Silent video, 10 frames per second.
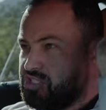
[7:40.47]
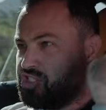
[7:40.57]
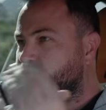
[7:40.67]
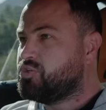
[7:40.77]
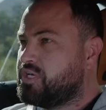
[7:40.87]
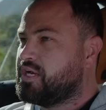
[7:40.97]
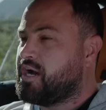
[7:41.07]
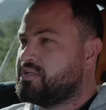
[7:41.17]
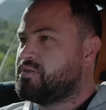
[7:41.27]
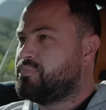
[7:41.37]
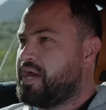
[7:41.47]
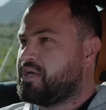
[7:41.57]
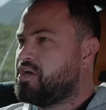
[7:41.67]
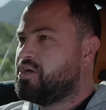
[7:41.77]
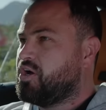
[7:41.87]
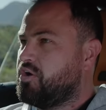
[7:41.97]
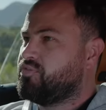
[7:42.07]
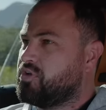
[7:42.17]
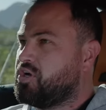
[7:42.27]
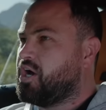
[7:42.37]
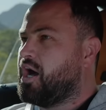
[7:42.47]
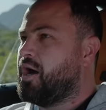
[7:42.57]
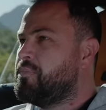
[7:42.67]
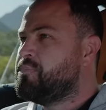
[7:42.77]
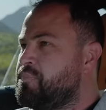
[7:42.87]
shooting out the back of the car.